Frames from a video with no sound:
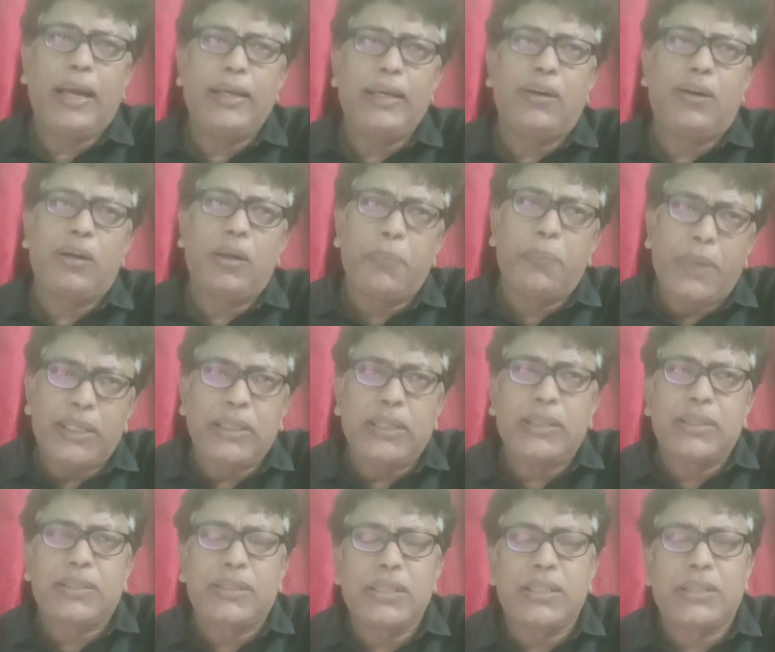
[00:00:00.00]
always
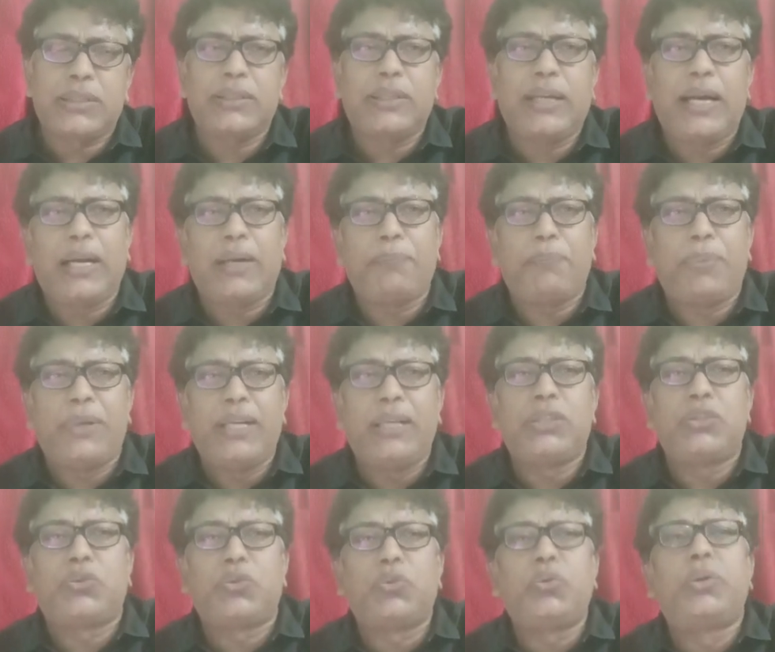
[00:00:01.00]
insist that please
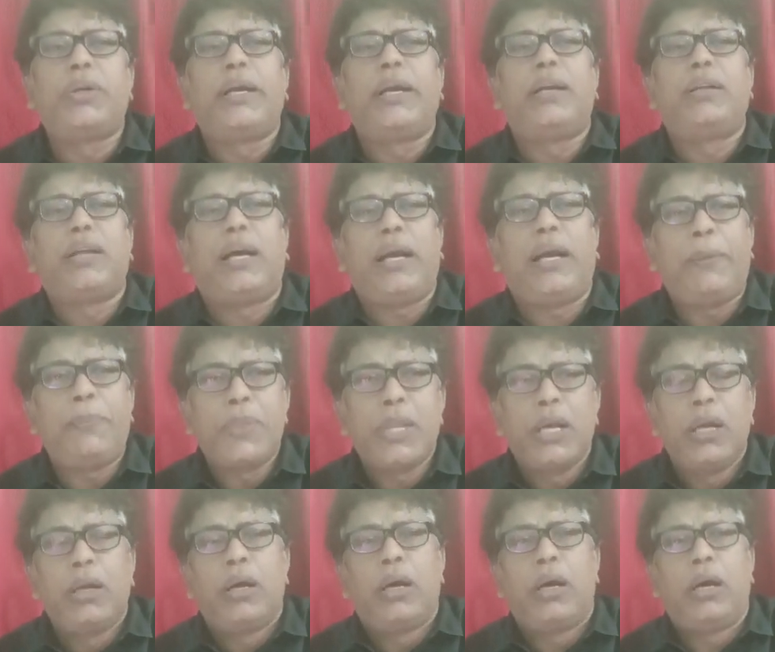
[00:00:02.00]
do read the
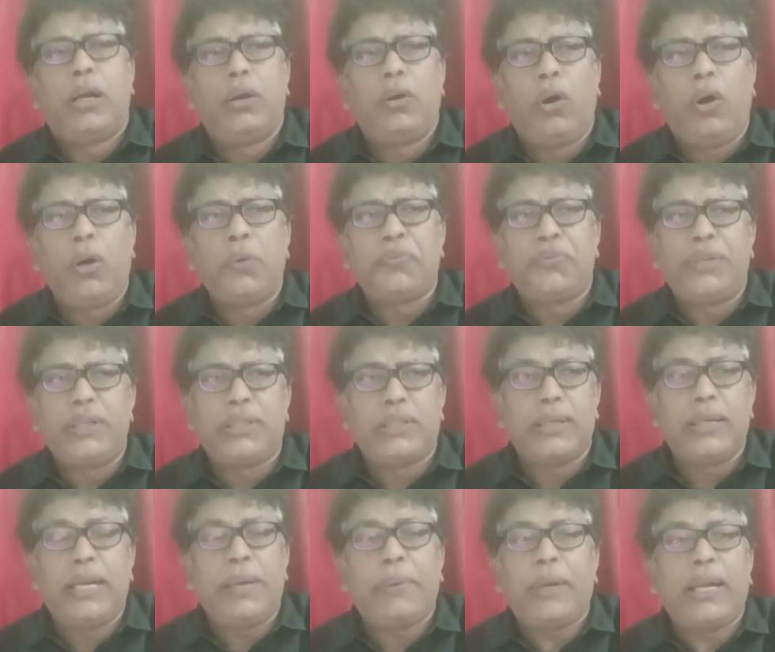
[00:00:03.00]
long feature,
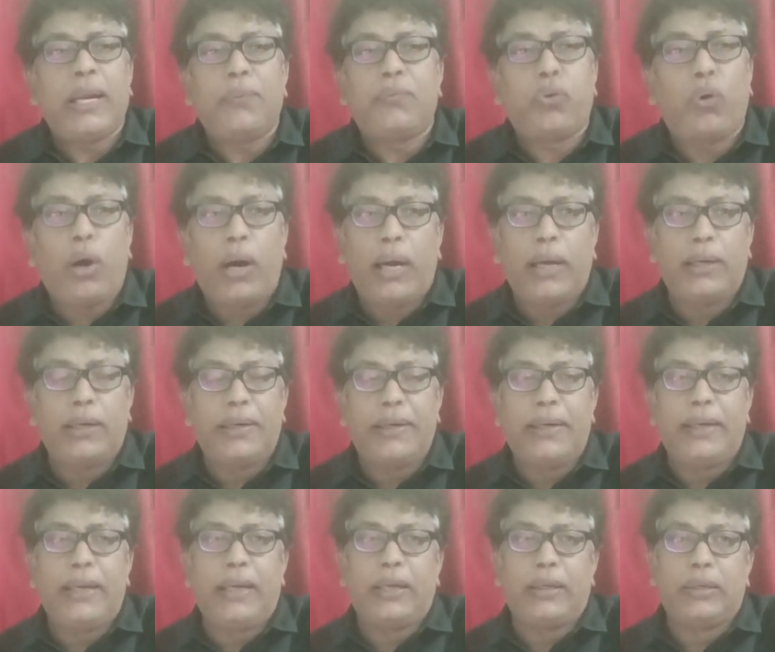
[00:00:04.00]
never avoid
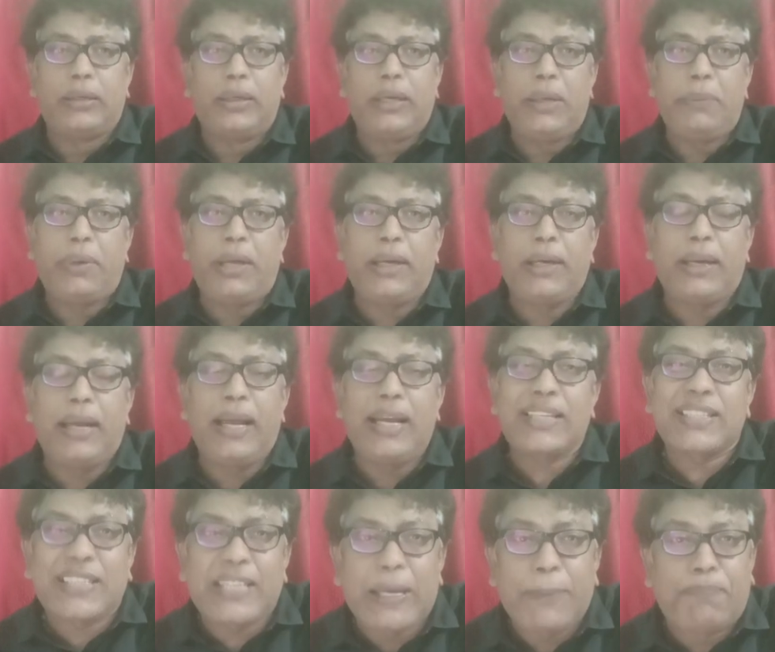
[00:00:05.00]
reading, never
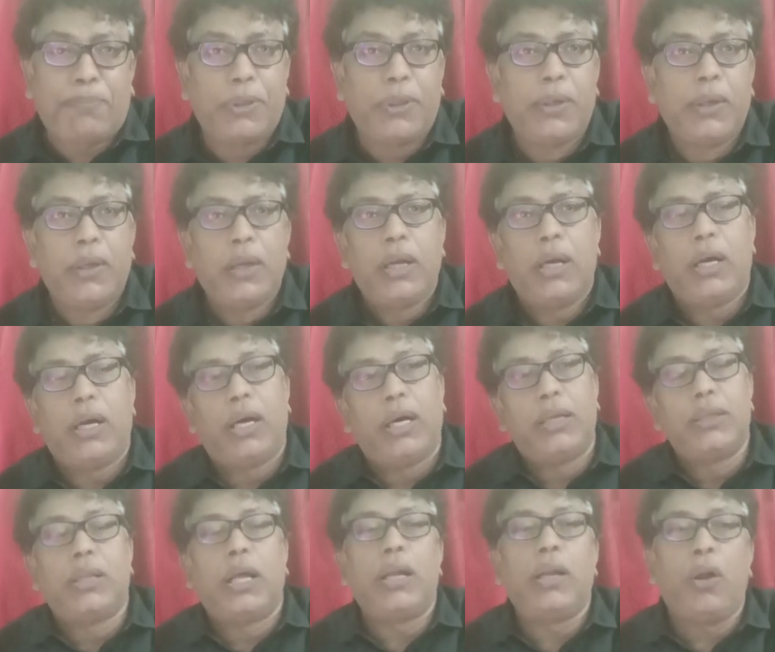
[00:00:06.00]
skip
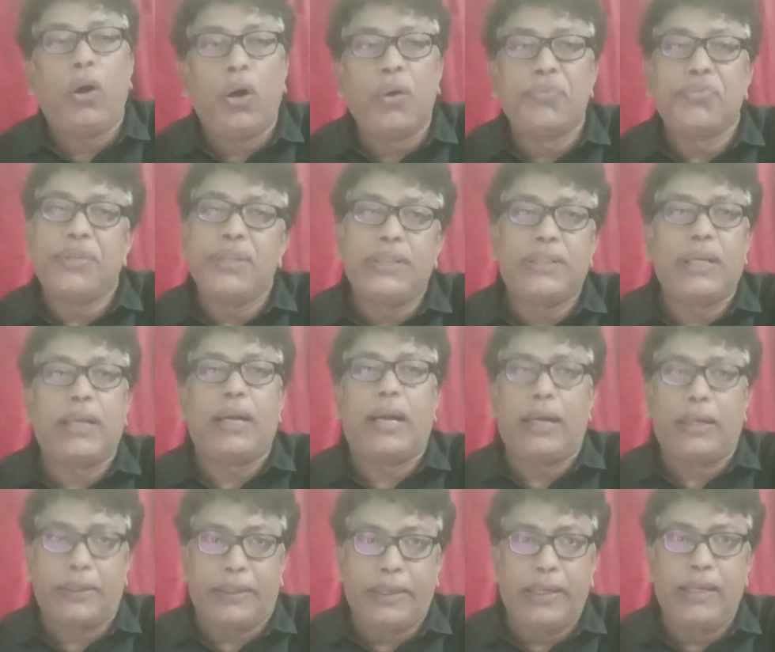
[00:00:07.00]
the long feature
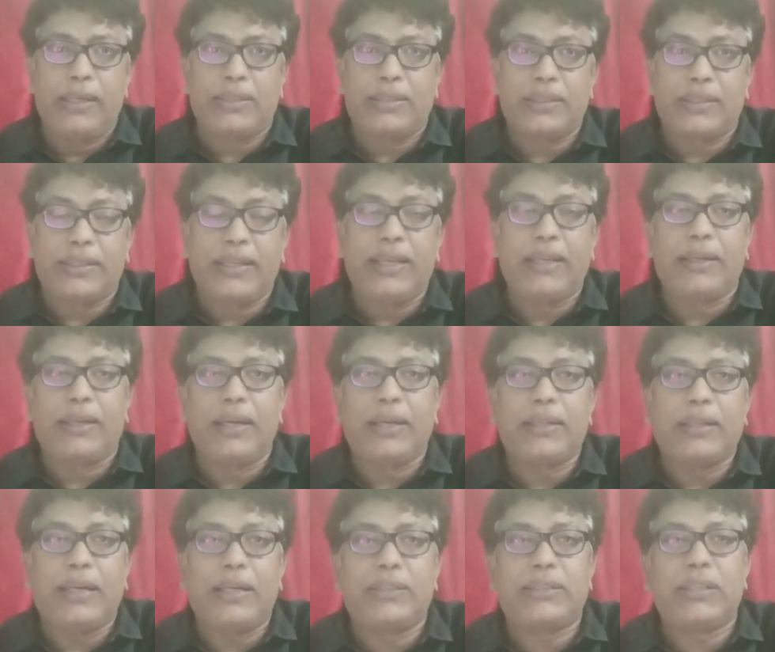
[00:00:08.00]
articles thinking
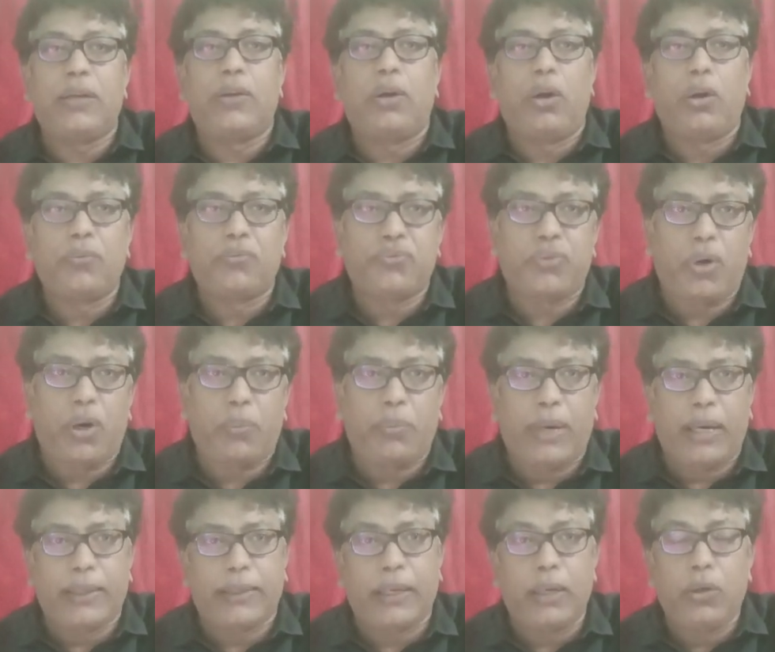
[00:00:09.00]
that it's a long form
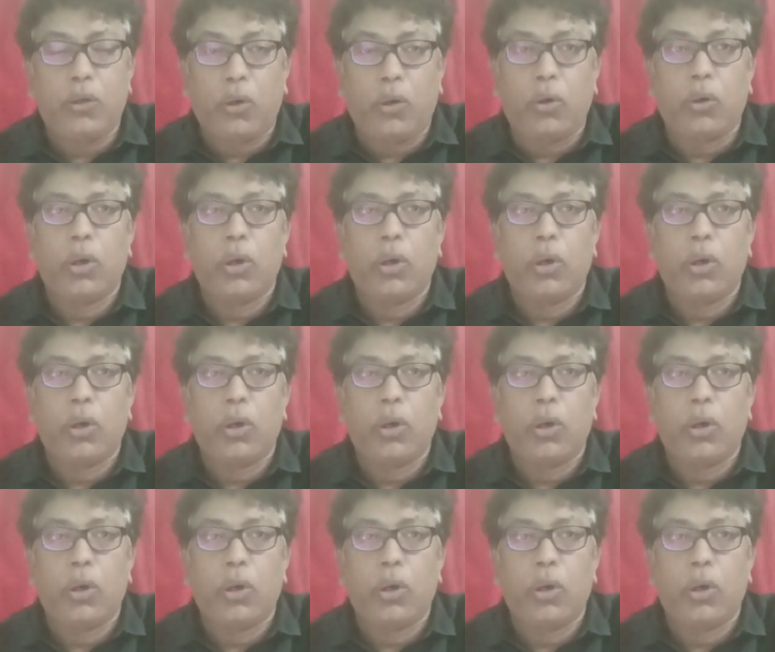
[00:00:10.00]
article. No,